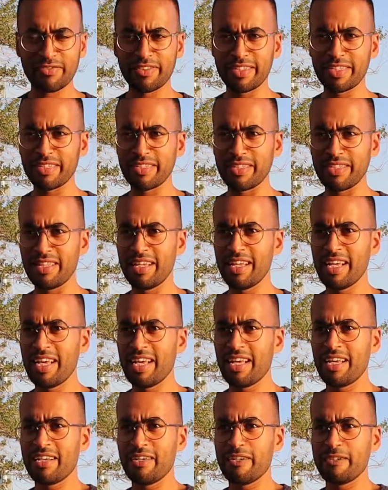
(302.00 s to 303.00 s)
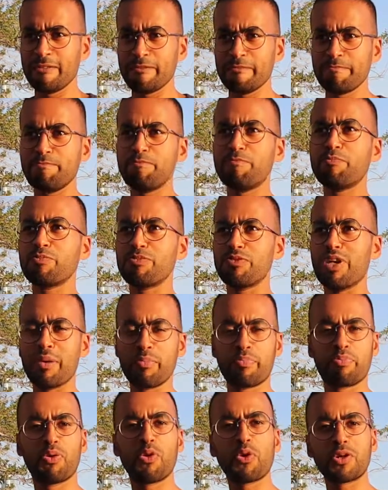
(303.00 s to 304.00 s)
feel
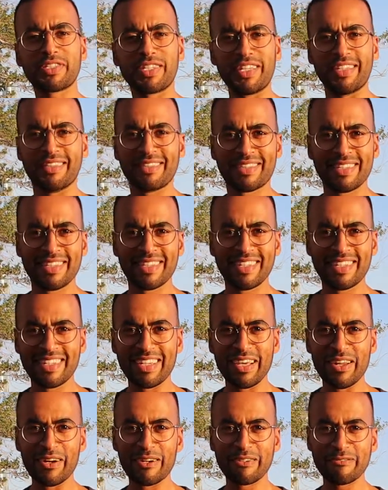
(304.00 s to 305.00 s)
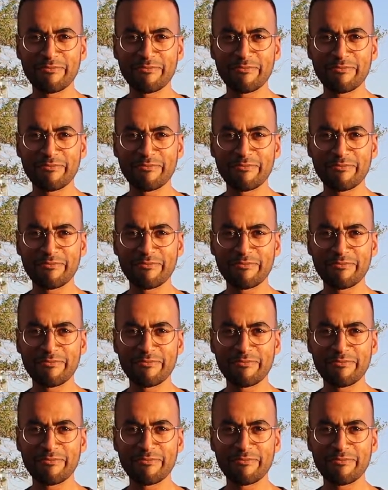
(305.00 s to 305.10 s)
important, you know?